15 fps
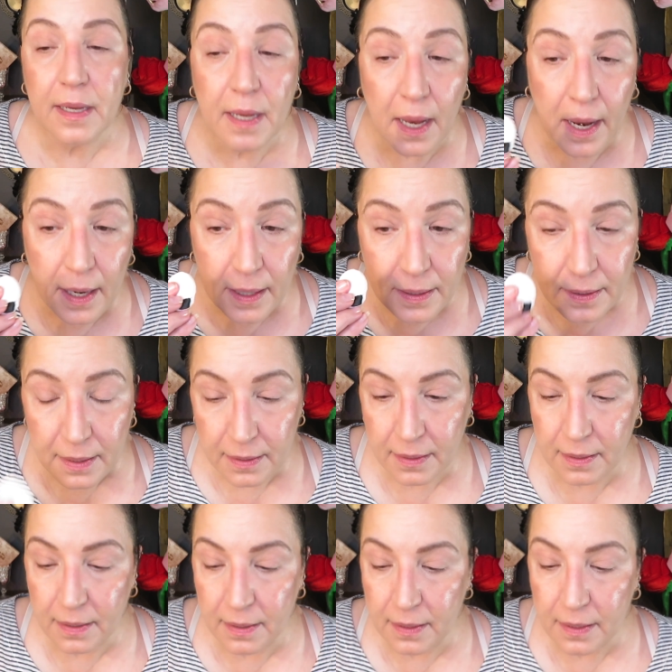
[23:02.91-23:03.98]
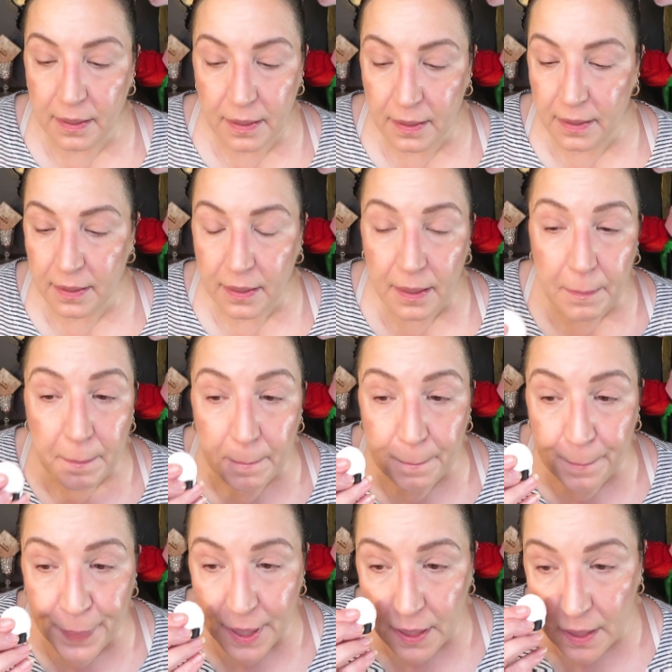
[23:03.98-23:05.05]
and
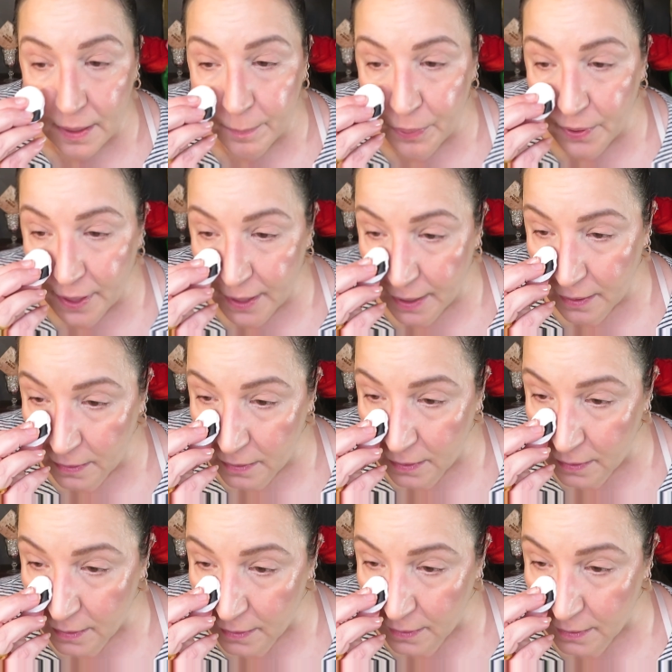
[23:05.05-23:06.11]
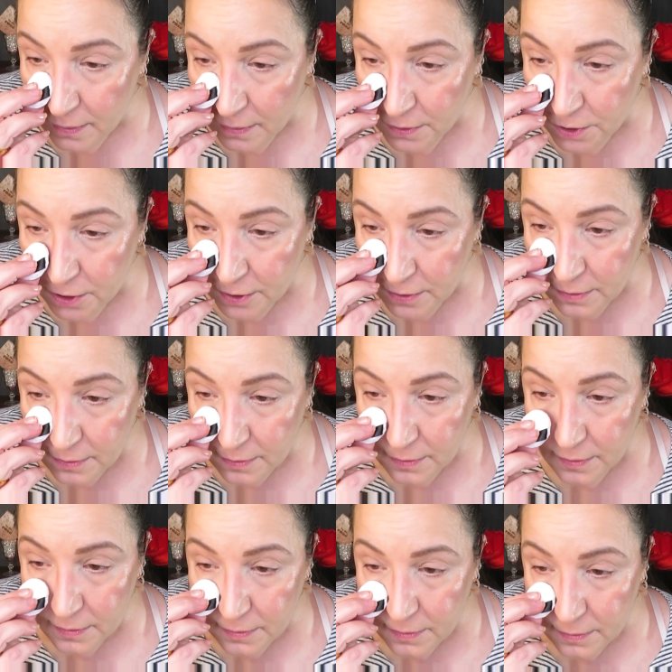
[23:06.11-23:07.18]
barely putting it on. Just
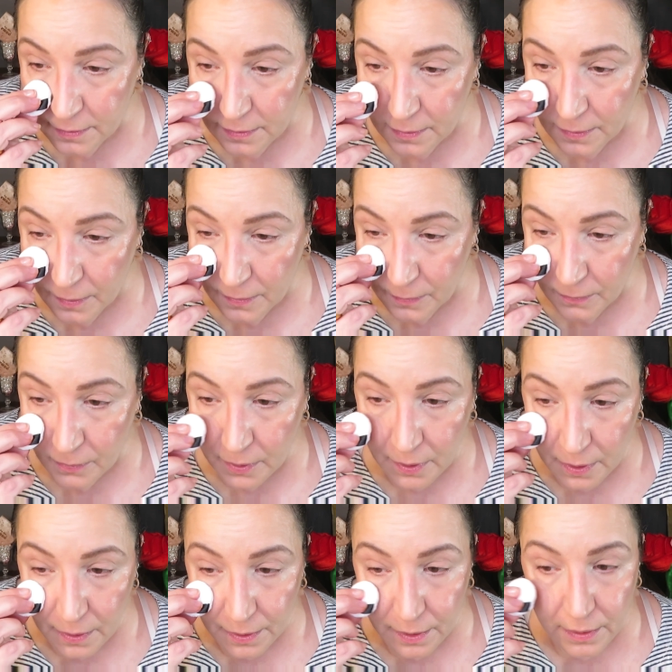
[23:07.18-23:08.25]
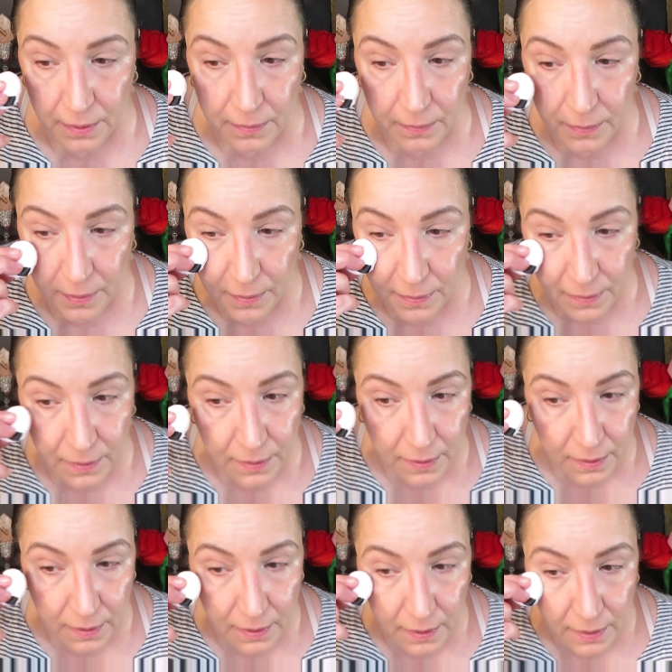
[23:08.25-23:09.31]
want to
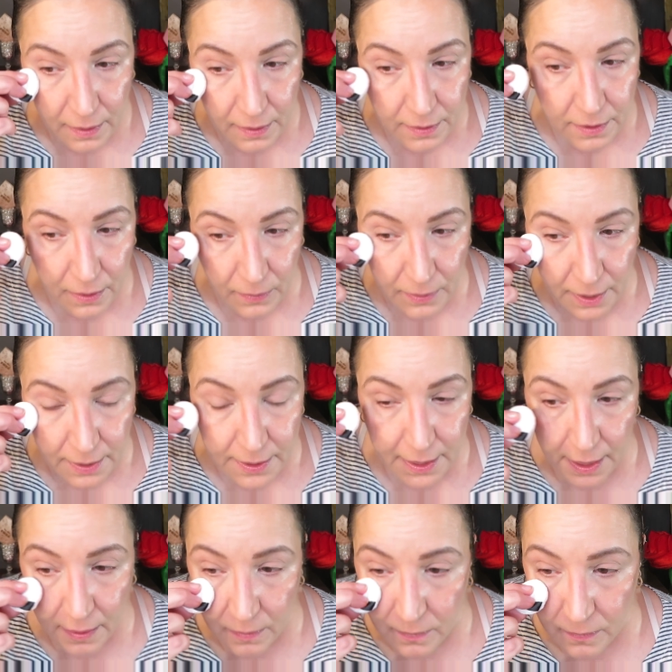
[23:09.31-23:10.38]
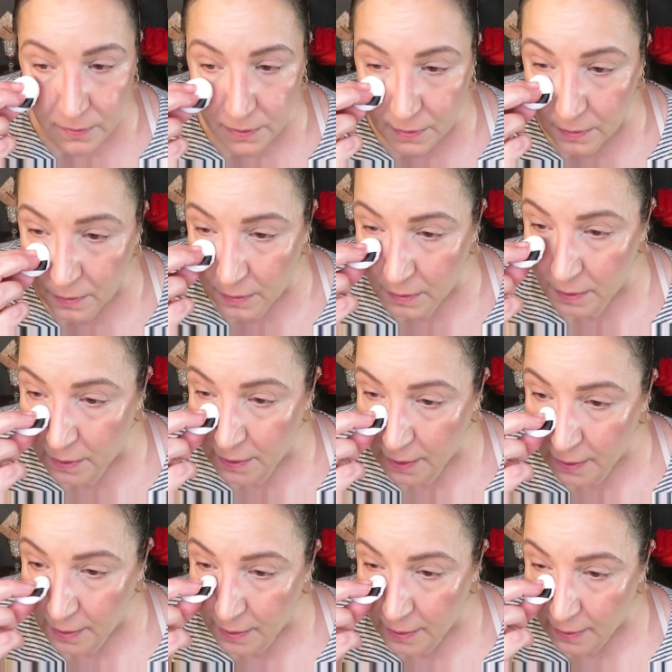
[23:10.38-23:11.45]
tone it down
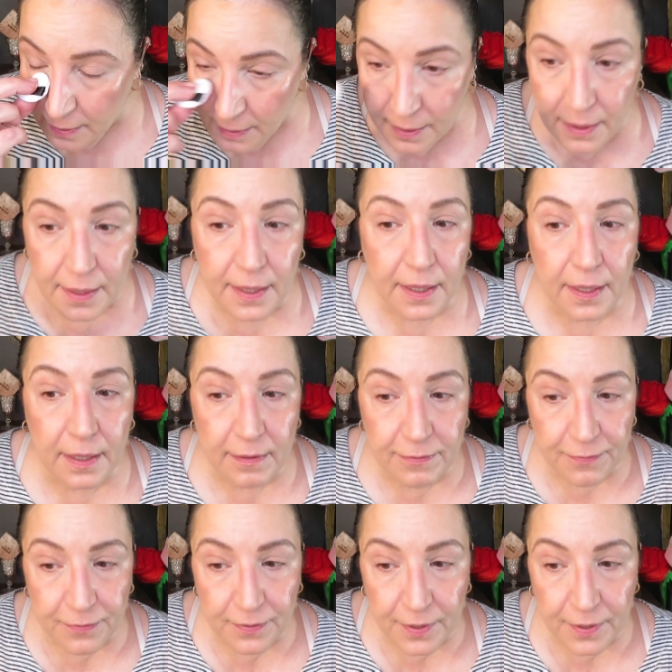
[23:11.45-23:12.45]
enough.